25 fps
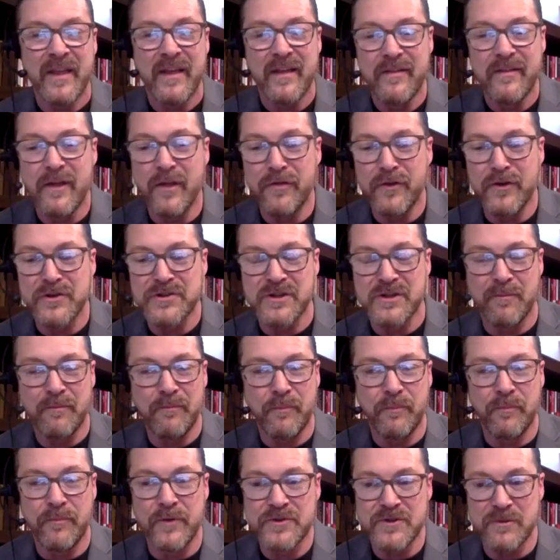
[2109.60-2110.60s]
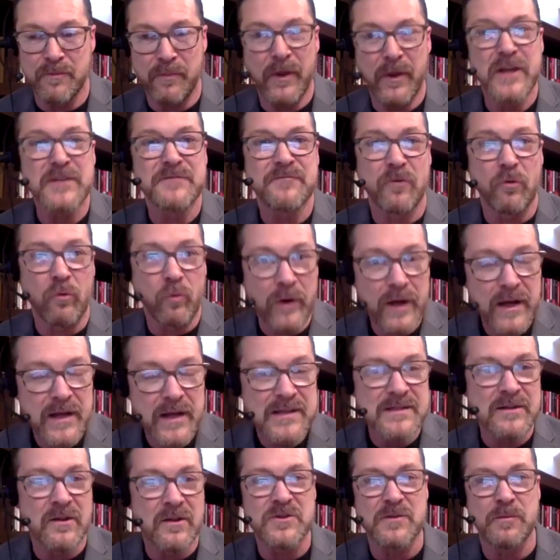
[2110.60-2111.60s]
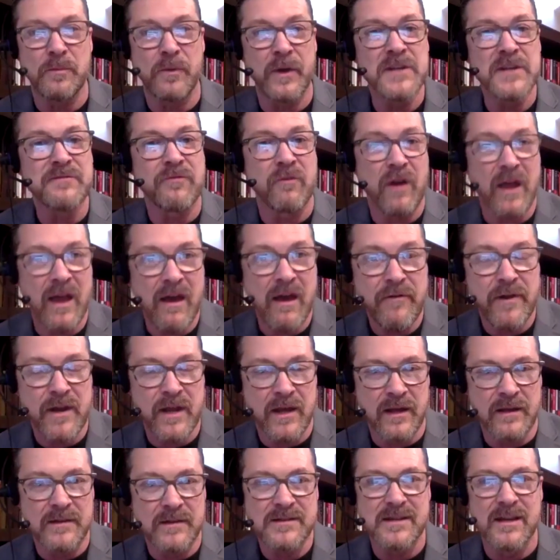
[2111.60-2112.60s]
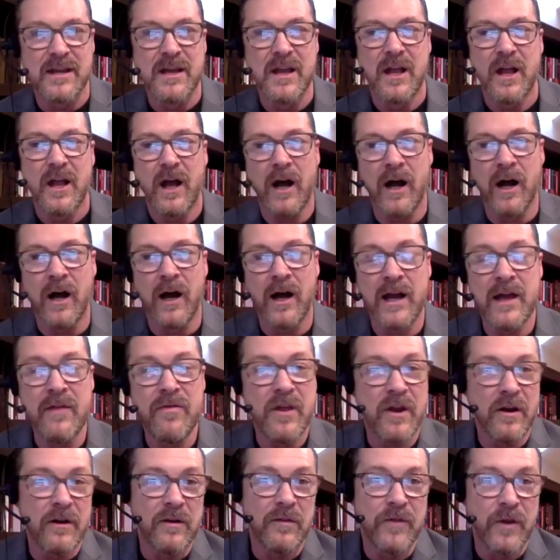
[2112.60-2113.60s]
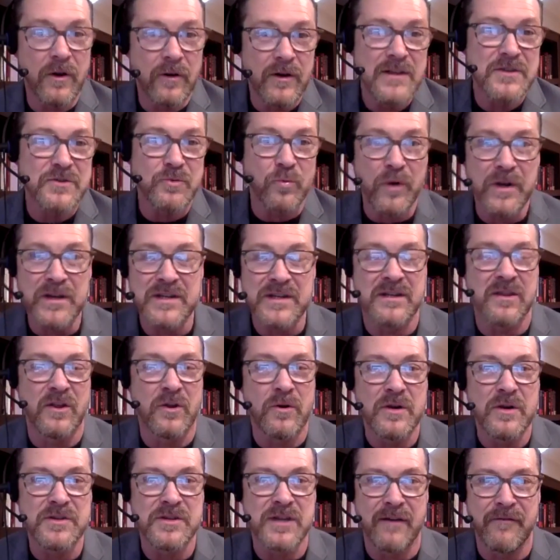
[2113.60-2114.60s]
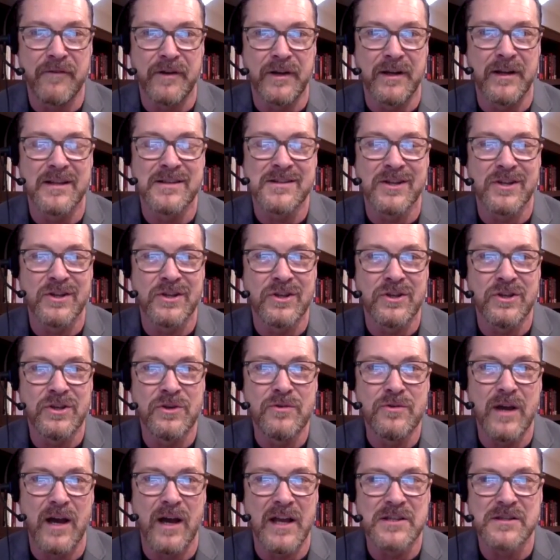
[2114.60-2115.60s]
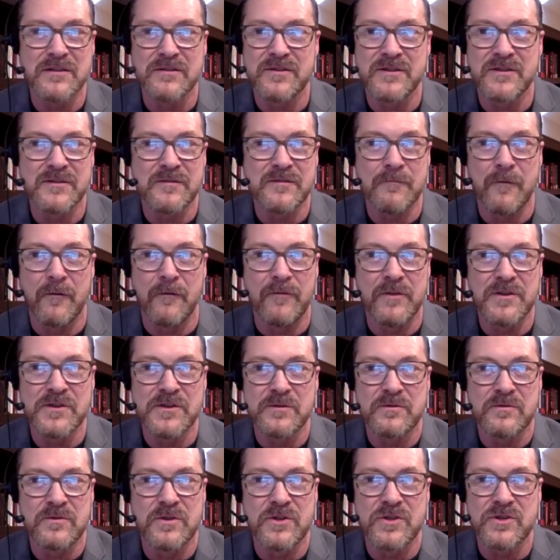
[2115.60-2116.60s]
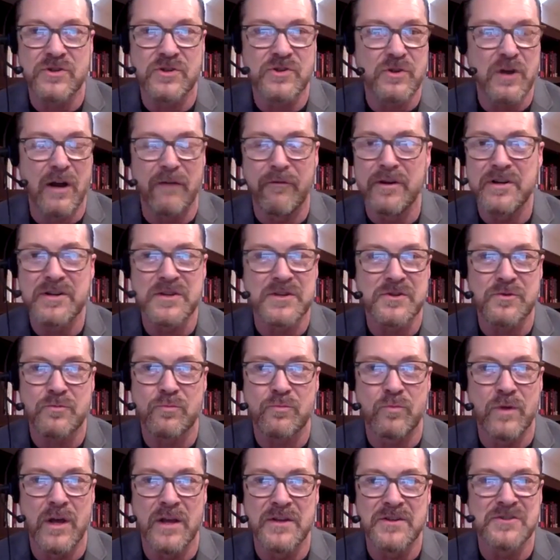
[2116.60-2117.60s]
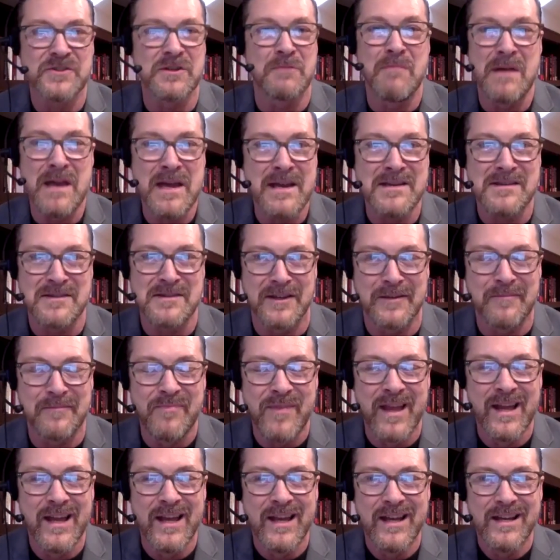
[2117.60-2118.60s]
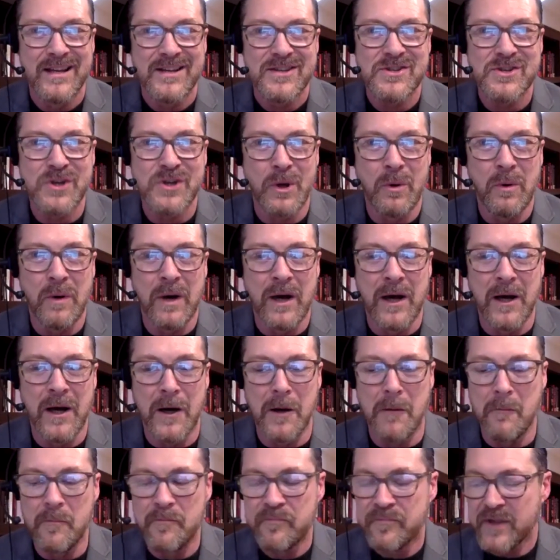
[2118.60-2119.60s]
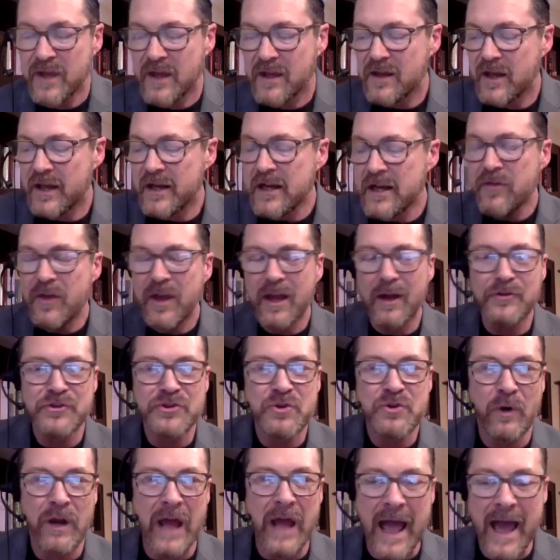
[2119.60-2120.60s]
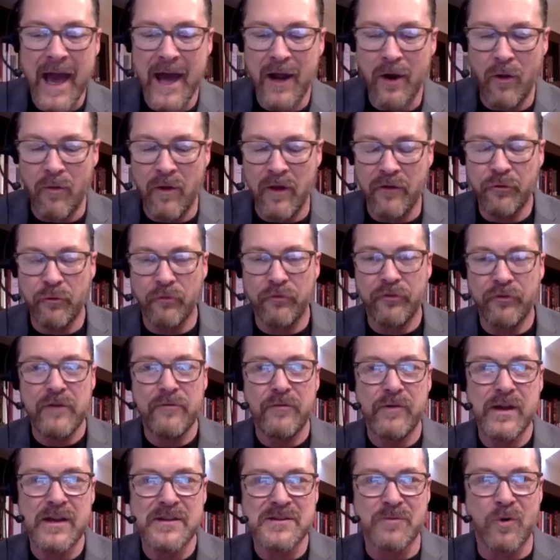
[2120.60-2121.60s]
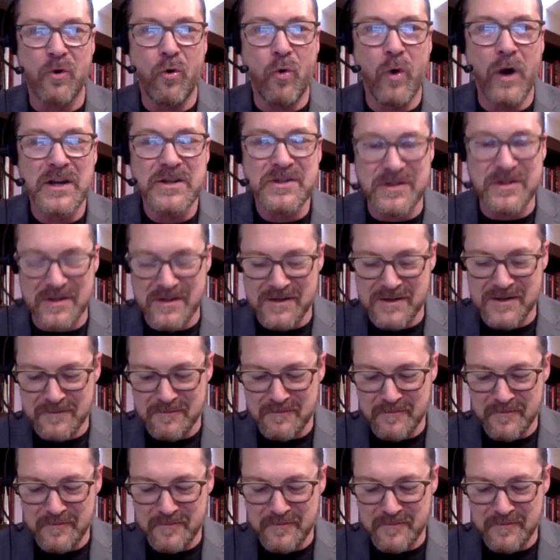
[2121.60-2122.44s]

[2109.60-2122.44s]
that there's a place for reason, there's a place for evidence, and there is reason, there is evidence, and you guys this discovery is just amazing. So anything else you want to add on this? We'll see if we get some questions.